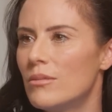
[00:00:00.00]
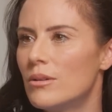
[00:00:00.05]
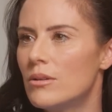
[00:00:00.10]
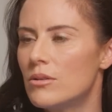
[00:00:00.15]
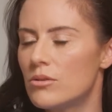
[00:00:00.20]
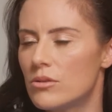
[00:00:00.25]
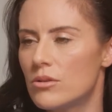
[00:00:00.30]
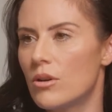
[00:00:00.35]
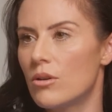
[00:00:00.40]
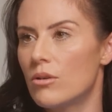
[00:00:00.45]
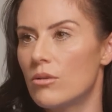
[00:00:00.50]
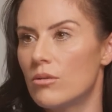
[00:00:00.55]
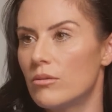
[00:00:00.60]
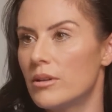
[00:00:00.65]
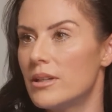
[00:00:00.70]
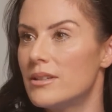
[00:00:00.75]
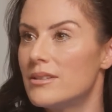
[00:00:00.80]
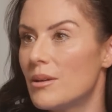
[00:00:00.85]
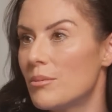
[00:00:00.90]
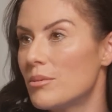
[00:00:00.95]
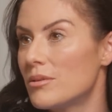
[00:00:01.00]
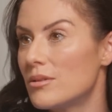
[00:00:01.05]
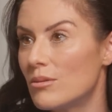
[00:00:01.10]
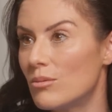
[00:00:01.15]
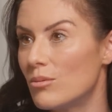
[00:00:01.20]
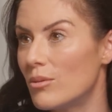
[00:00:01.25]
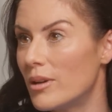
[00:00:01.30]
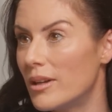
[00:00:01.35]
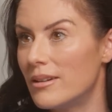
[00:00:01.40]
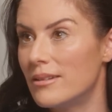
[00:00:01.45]
Mm-hmm. So he's able to
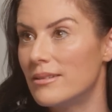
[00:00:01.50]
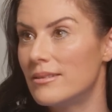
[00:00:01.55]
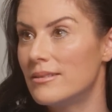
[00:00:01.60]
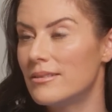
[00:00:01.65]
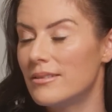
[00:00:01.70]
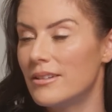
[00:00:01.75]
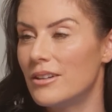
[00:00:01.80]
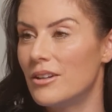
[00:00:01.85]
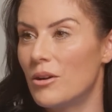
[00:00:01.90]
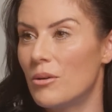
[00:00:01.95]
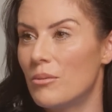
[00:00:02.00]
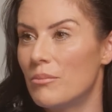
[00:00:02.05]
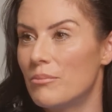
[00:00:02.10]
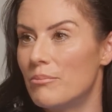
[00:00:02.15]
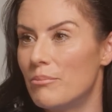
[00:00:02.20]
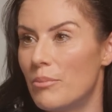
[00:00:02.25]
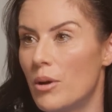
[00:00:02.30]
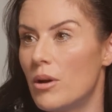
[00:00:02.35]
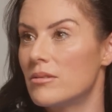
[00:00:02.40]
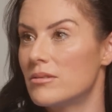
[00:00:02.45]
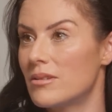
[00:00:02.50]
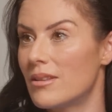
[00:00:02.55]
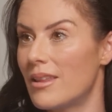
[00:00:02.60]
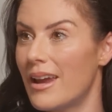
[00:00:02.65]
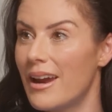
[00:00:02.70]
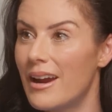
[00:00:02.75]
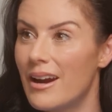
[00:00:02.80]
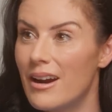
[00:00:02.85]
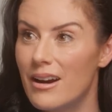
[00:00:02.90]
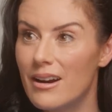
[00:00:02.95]
win, you know, balls in
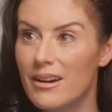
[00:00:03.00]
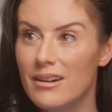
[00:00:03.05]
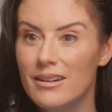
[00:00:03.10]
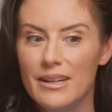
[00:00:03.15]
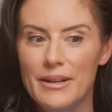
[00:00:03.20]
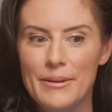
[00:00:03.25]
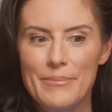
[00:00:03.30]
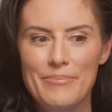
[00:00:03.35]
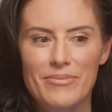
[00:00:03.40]
the air.